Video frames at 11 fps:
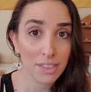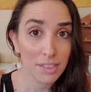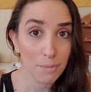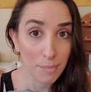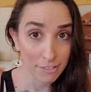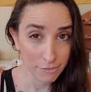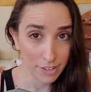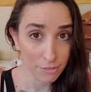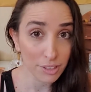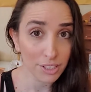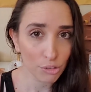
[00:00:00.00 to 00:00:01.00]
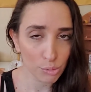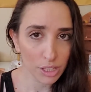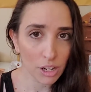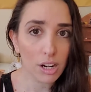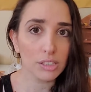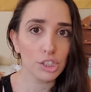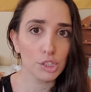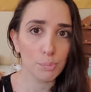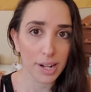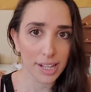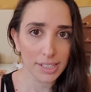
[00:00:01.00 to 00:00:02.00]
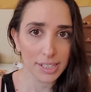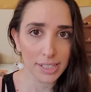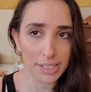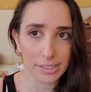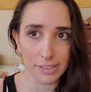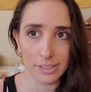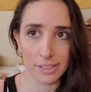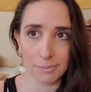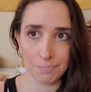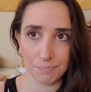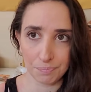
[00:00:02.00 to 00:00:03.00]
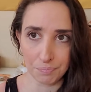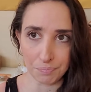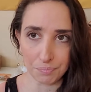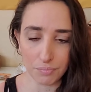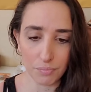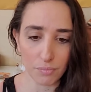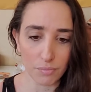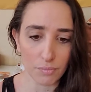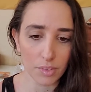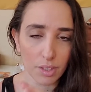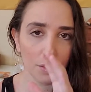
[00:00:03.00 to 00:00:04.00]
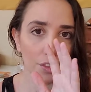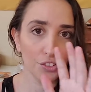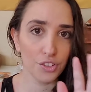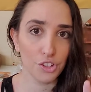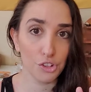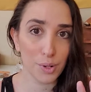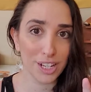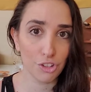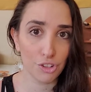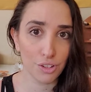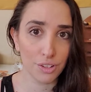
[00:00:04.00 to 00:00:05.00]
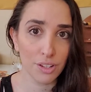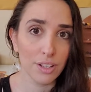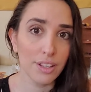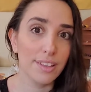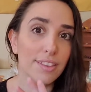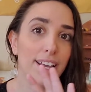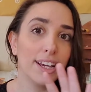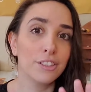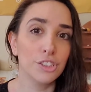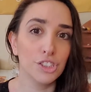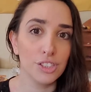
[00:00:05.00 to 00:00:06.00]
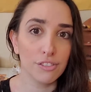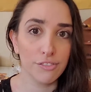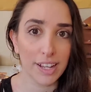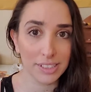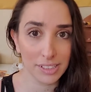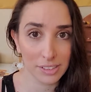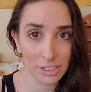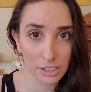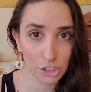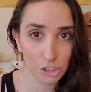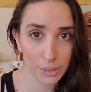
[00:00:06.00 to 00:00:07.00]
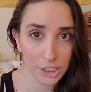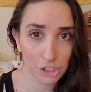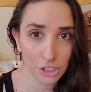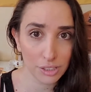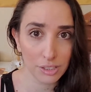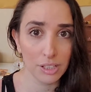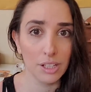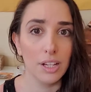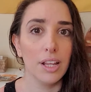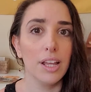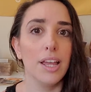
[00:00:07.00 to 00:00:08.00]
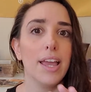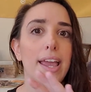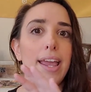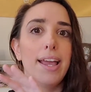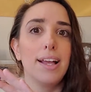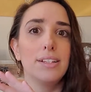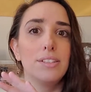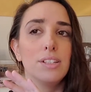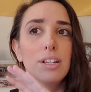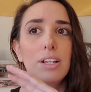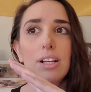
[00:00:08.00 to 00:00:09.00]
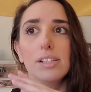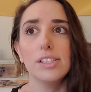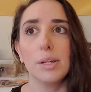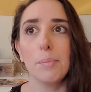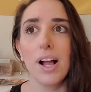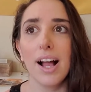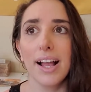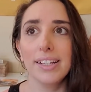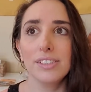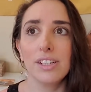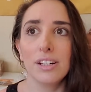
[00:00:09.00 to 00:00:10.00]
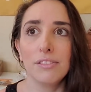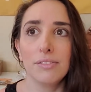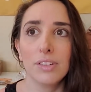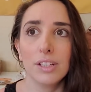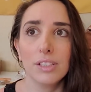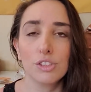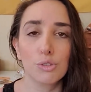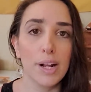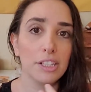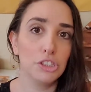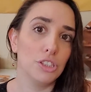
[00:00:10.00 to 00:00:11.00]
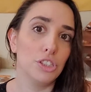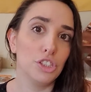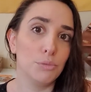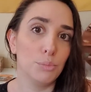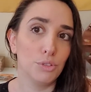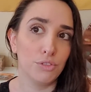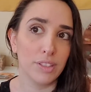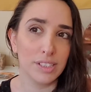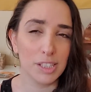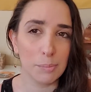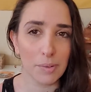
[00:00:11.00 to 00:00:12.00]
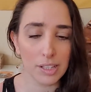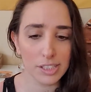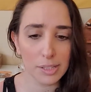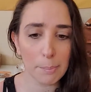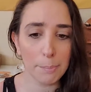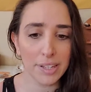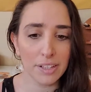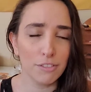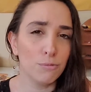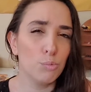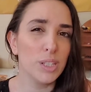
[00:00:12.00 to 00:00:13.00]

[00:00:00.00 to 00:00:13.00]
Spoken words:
My favorite 3-card spread is the situation, the energies affecting the situation, and some kind of direction to move in, some bit of